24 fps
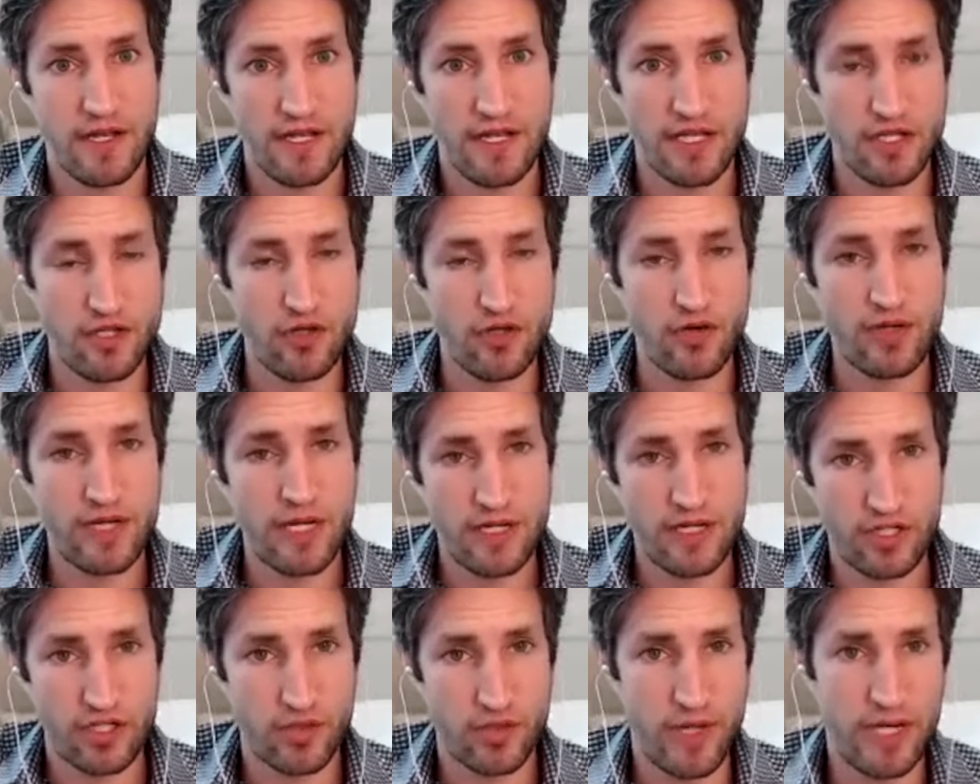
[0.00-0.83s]
you can
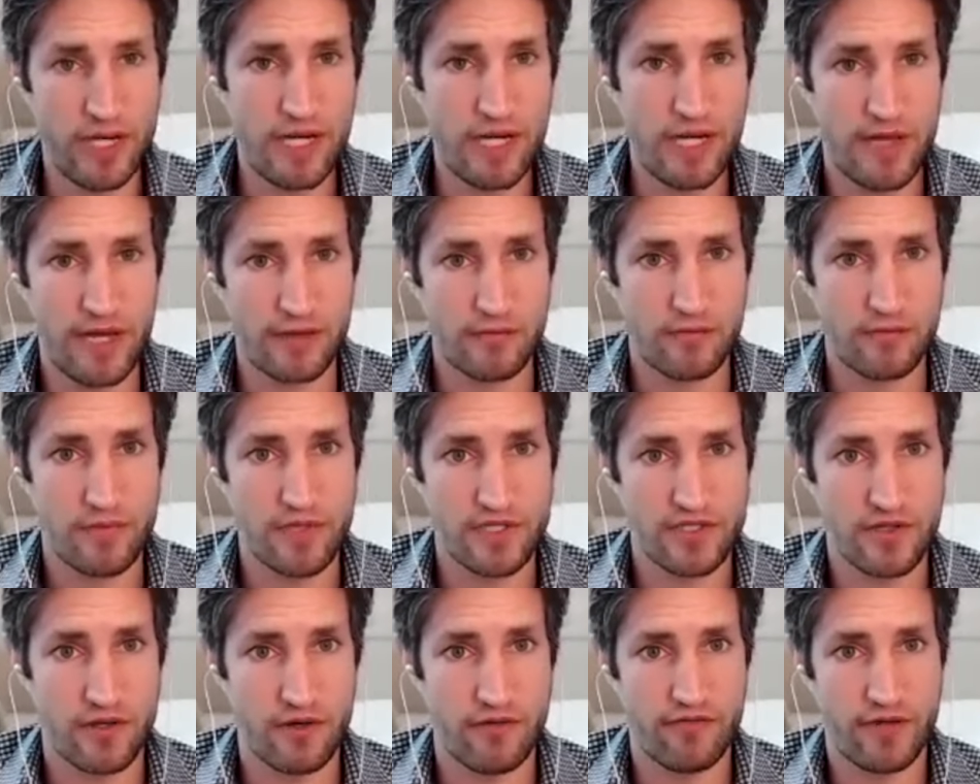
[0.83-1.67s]
shrink that
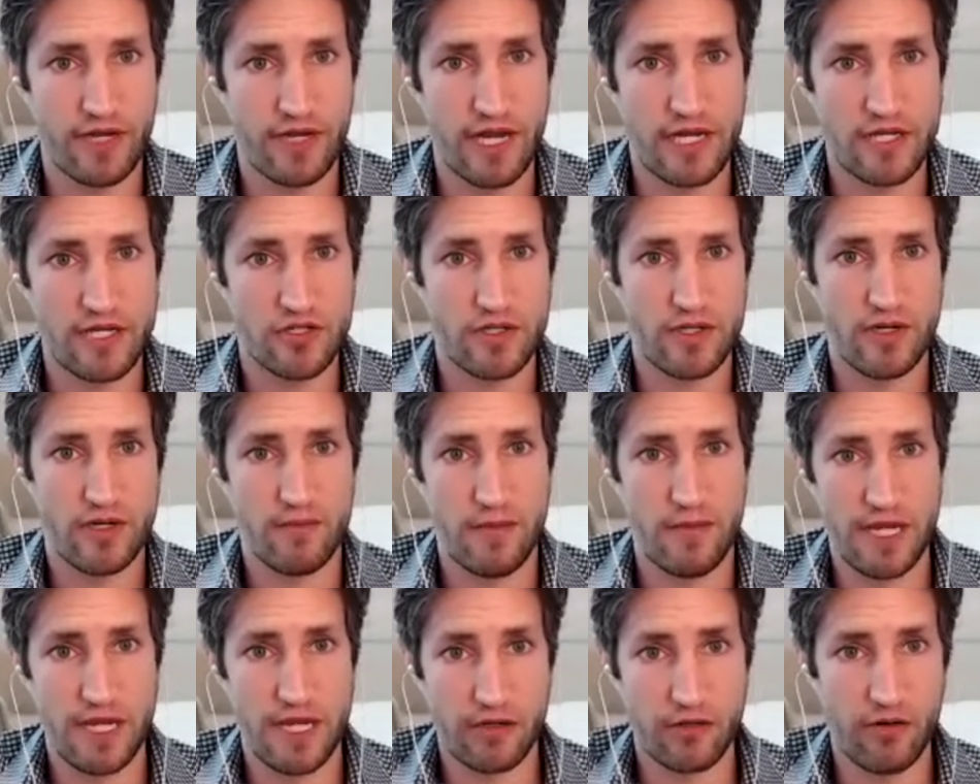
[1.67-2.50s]
personification and
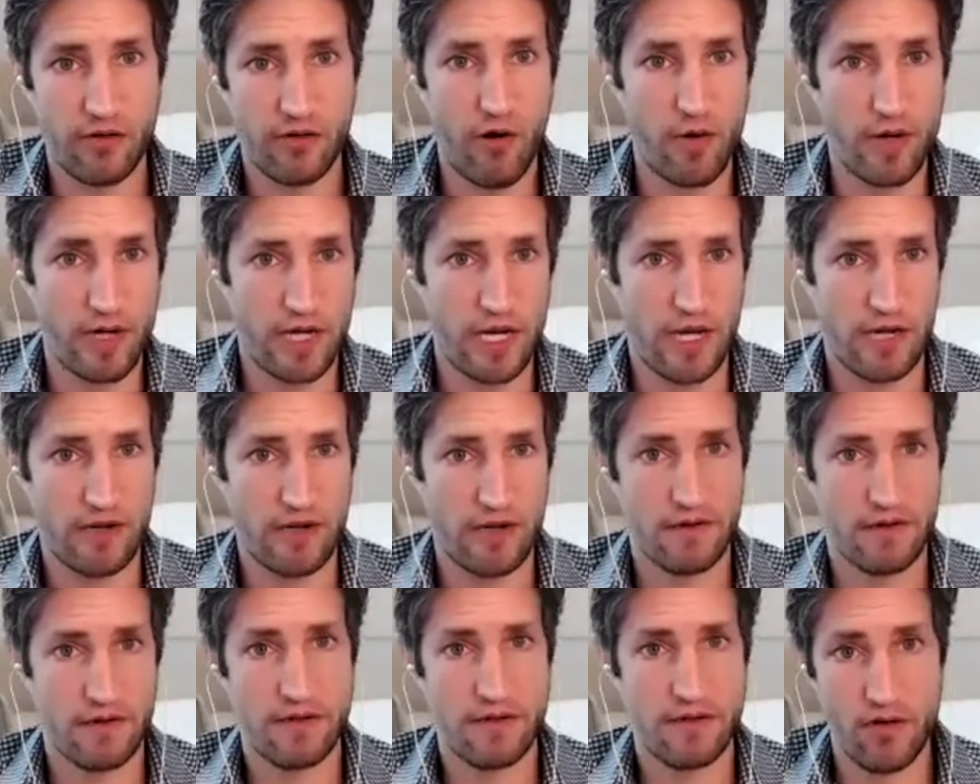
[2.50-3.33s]
make it grow again.
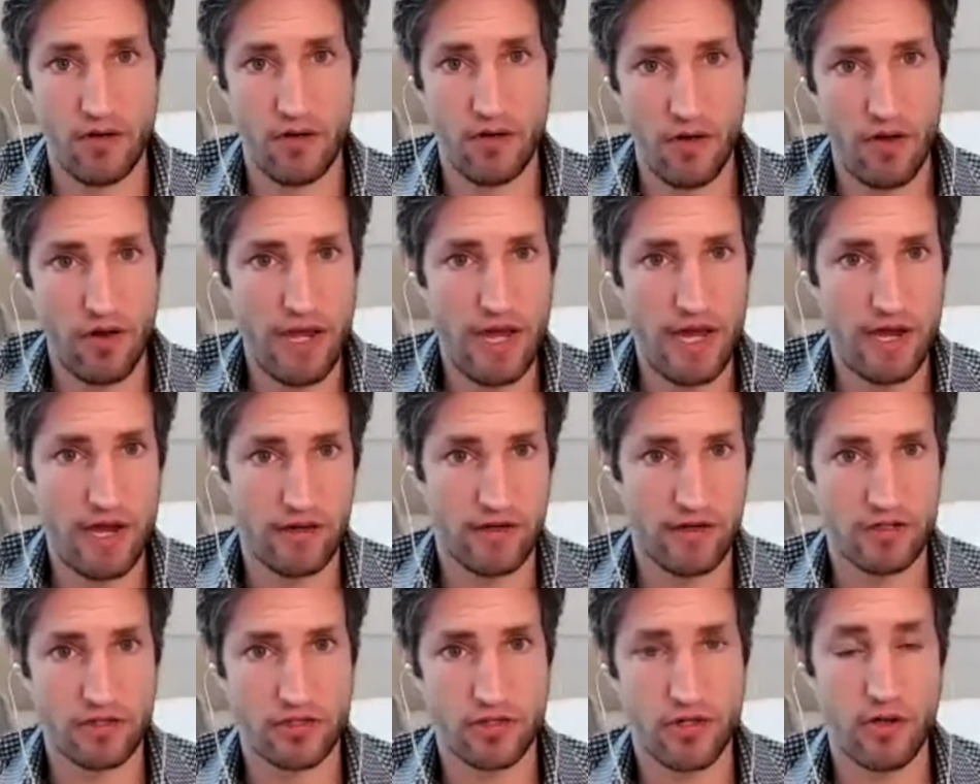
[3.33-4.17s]
You learn how to
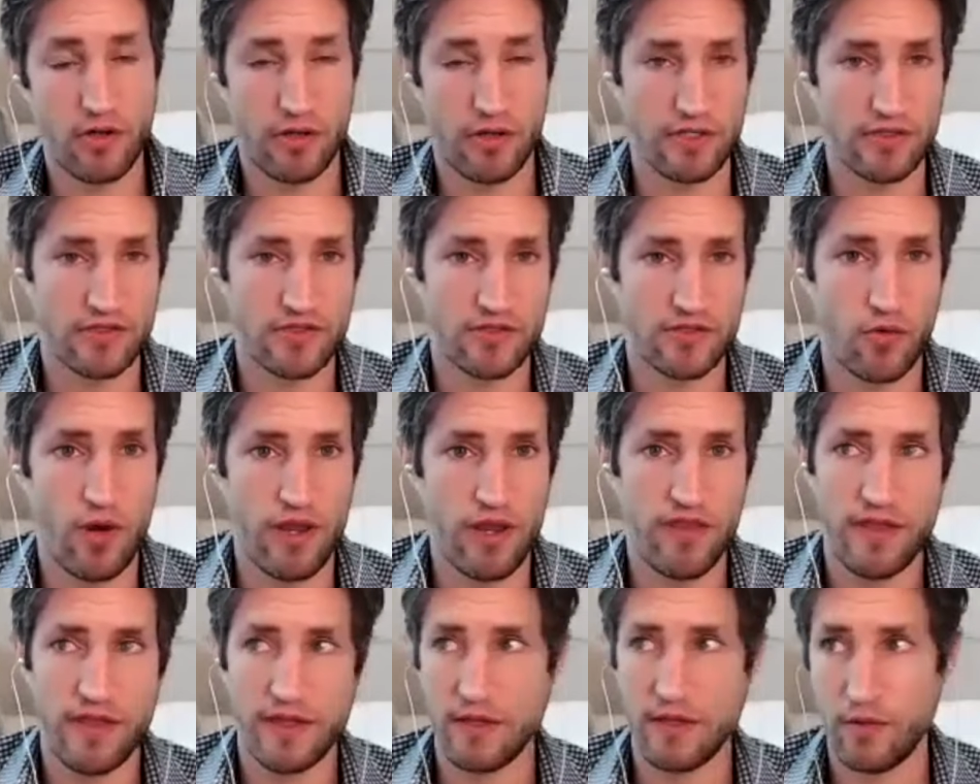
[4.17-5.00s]
control it. So one
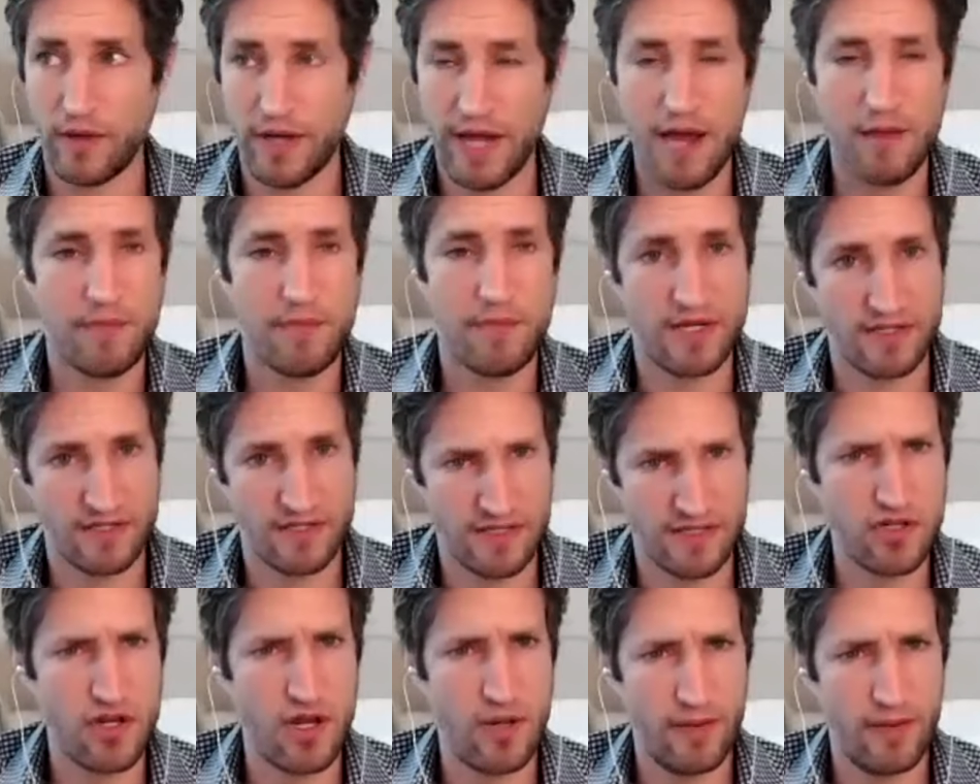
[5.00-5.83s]
thing that would happen is the
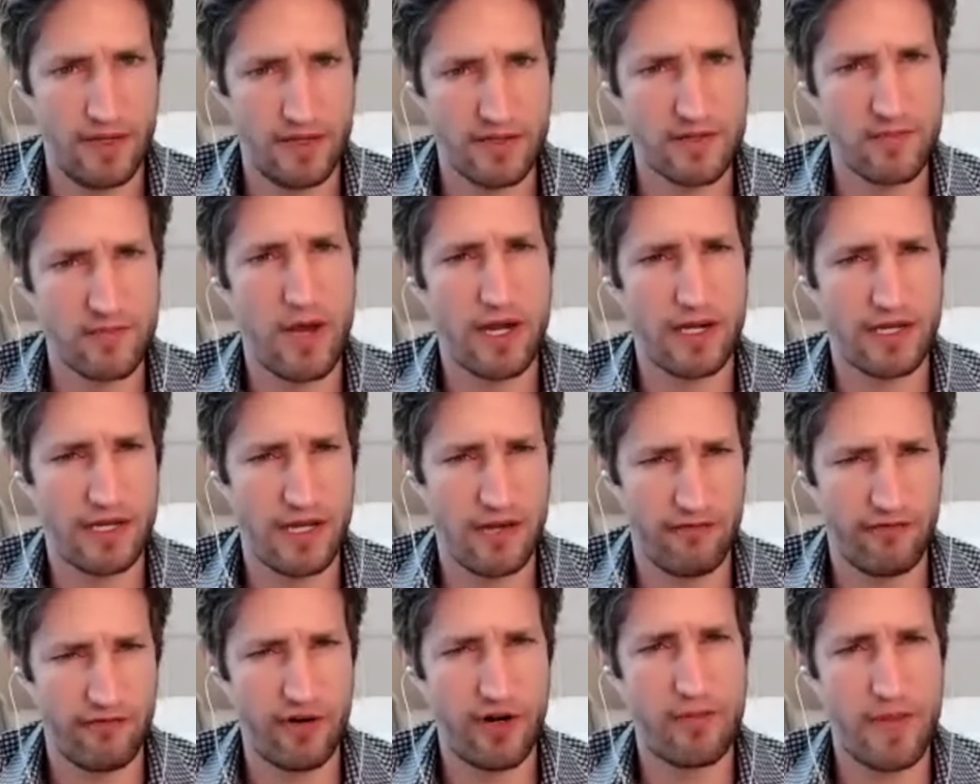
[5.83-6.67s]
turbulence might
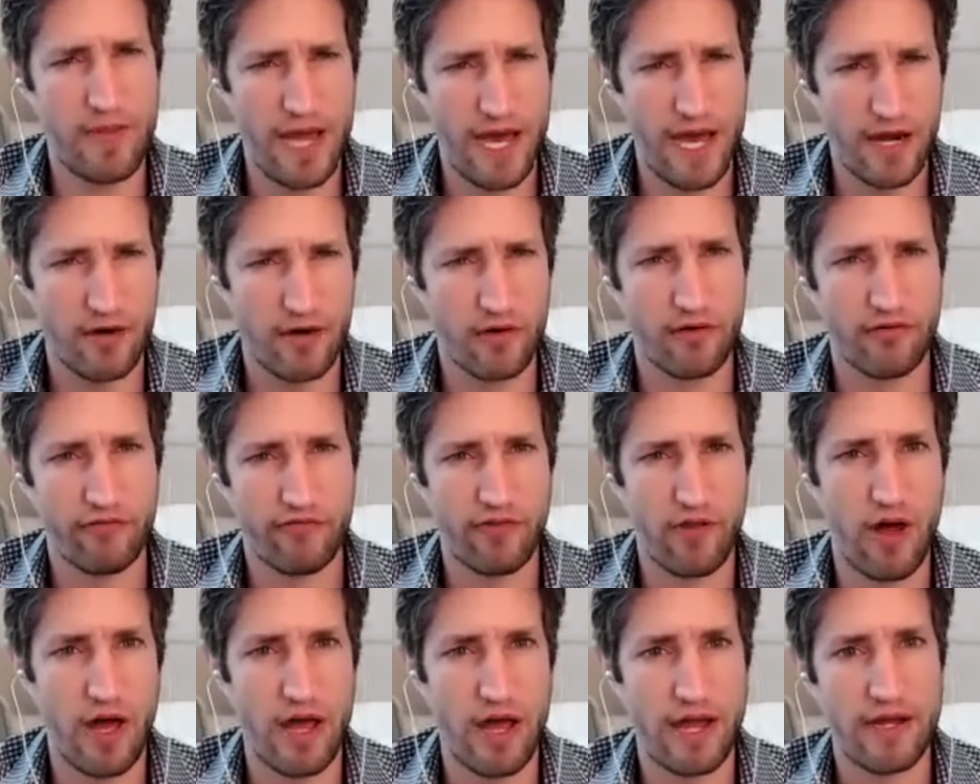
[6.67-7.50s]
get very bad on a
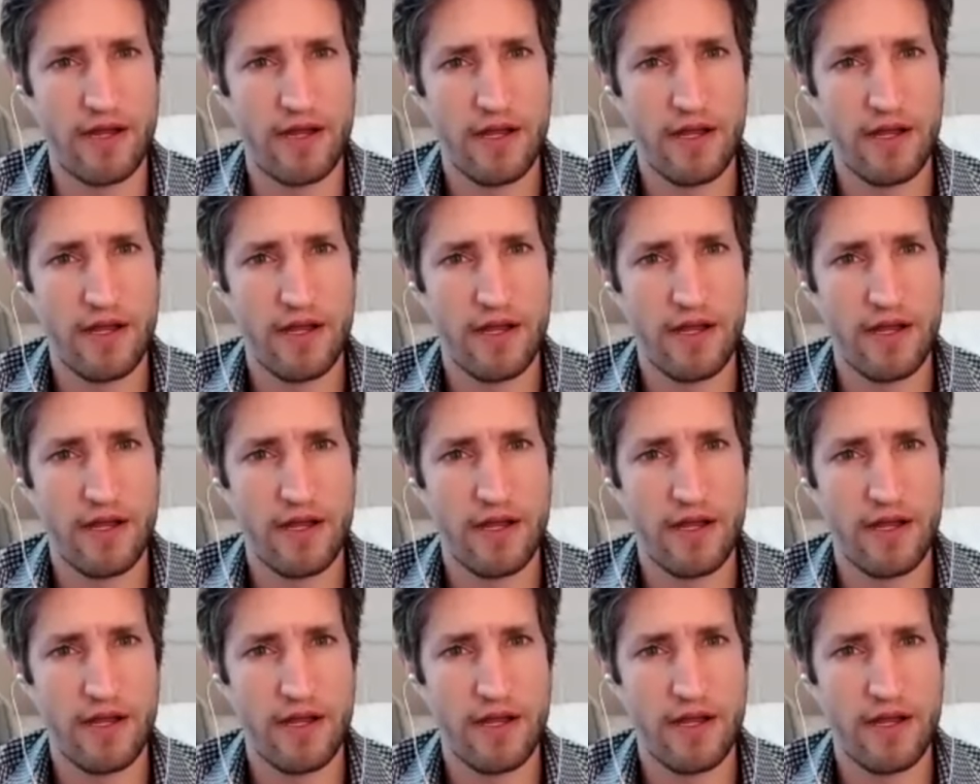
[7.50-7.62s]
flight.